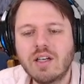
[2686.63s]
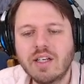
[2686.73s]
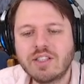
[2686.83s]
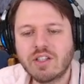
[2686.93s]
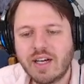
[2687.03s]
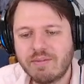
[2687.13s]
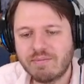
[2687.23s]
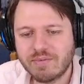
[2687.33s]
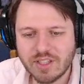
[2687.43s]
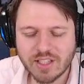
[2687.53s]
It's all right.
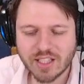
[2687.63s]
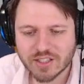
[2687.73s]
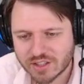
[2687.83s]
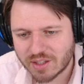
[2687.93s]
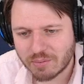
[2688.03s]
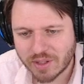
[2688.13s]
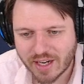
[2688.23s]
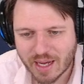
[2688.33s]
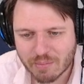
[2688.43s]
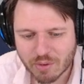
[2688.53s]
TTS is going to be
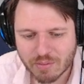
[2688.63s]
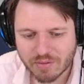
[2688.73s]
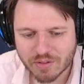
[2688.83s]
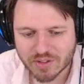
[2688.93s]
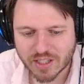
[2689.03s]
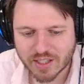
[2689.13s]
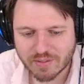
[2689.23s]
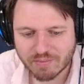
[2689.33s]
unhappy with me for a second.